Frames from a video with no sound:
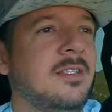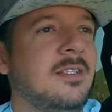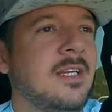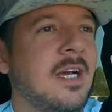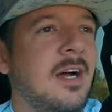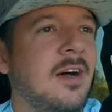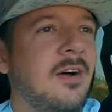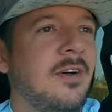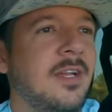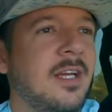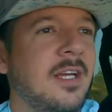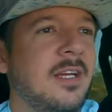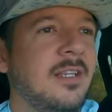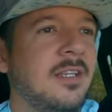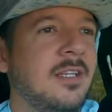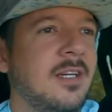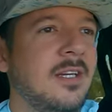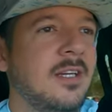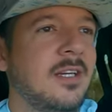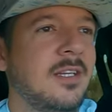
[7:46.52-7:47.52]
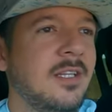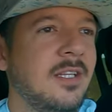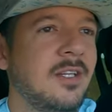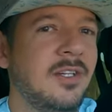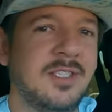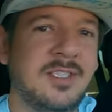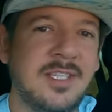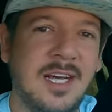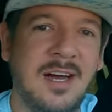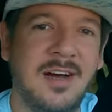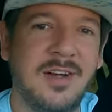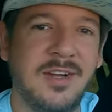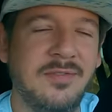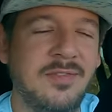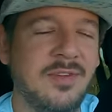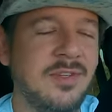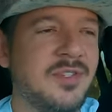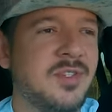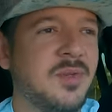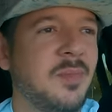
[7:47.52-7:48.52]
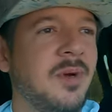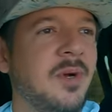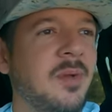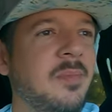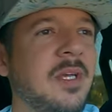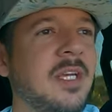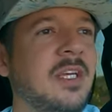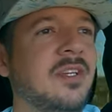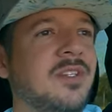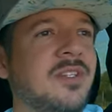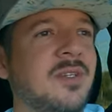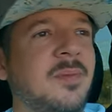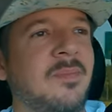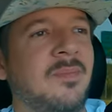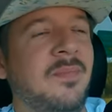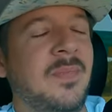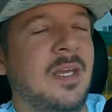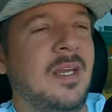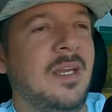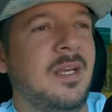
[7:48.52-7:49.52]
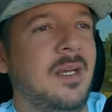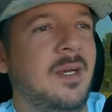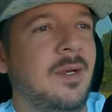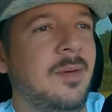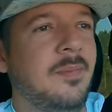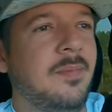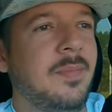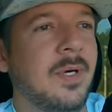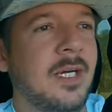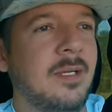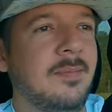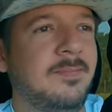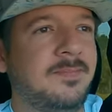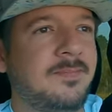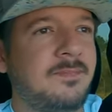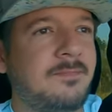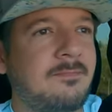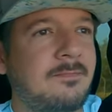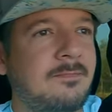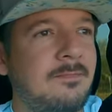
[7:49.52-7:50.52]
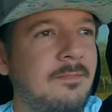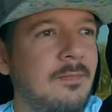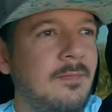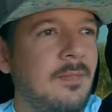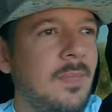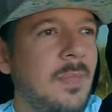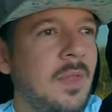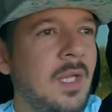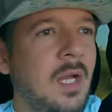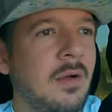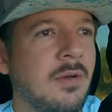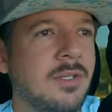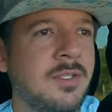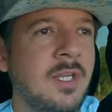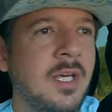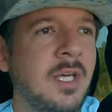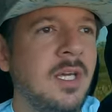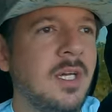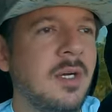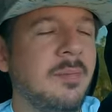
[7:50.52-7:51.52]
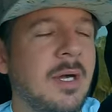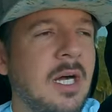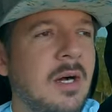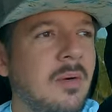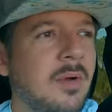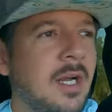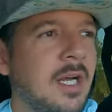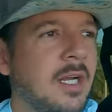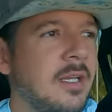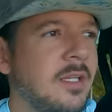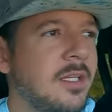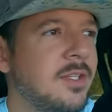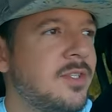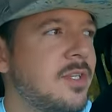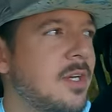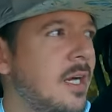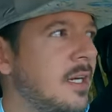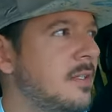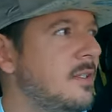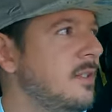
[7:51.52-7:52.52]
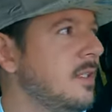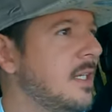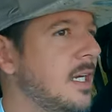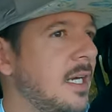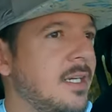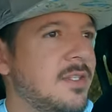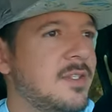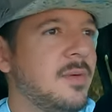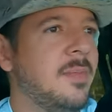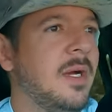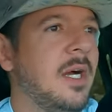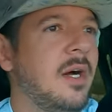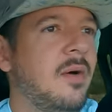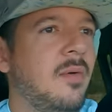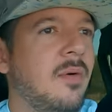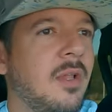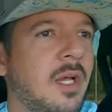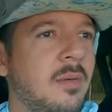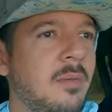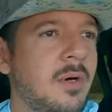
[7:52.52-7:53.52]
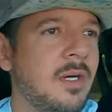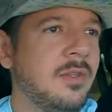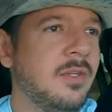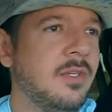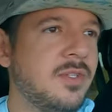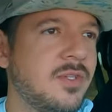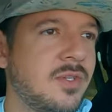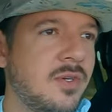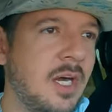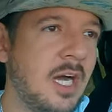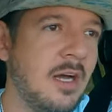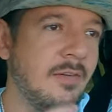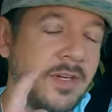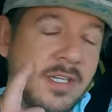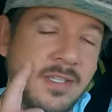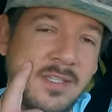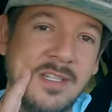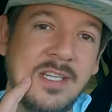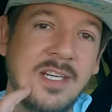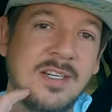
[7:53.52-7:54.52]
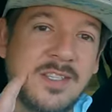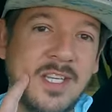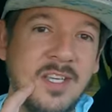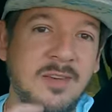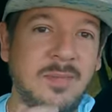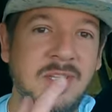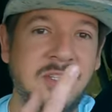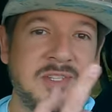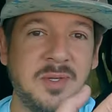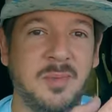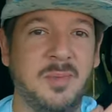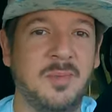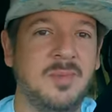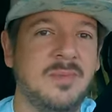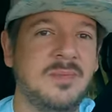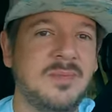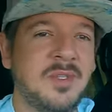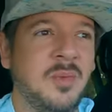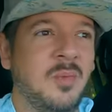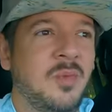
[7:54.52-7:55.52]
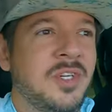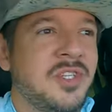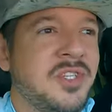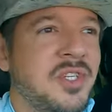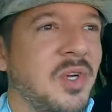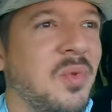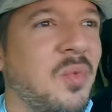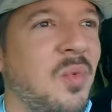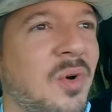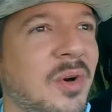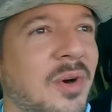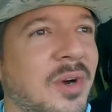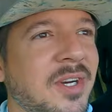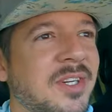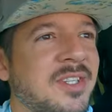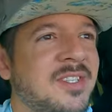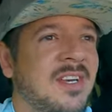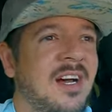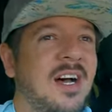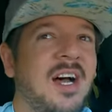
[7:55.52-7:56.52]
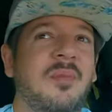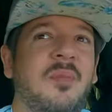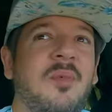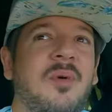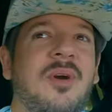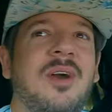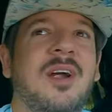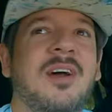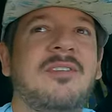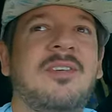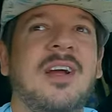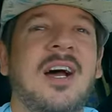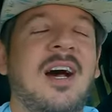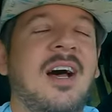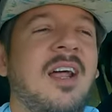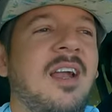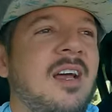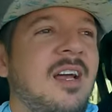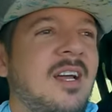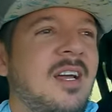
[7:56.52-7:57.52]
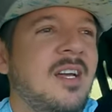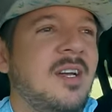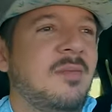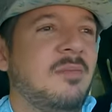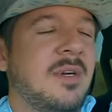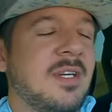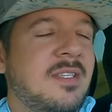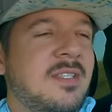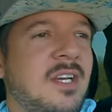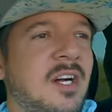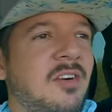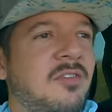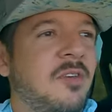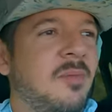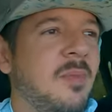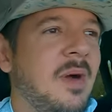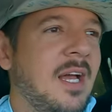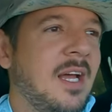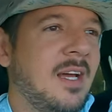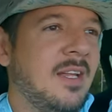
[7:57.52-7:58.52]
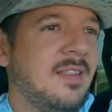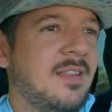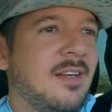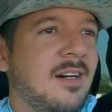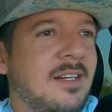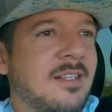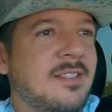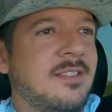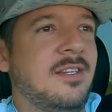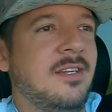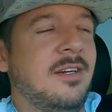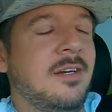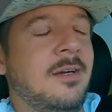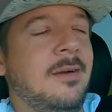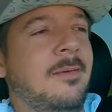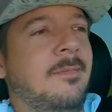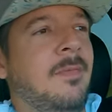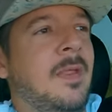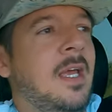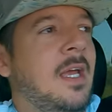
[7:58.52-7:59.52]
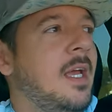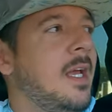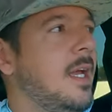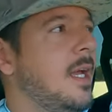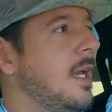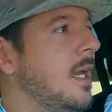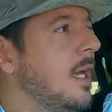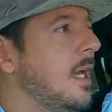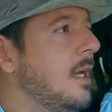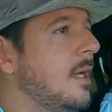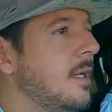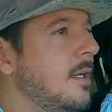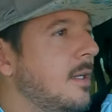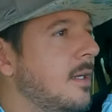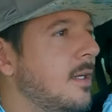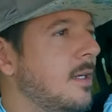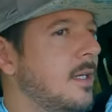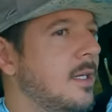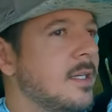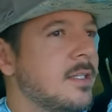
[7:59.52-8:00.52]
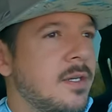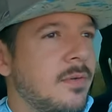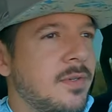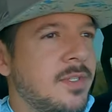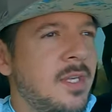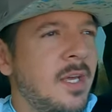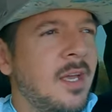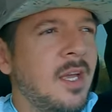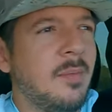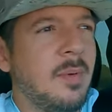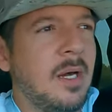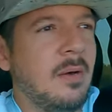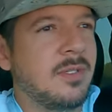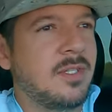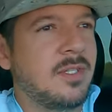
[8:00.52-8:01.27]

down in the little town of New Smyrna Beach. But I was thinking about what I'd at least talk to you guys about while I'm on this drive because it does give me some some windshield warrior time where I've got myself and my head thoughts here. And uh, as I was thinking about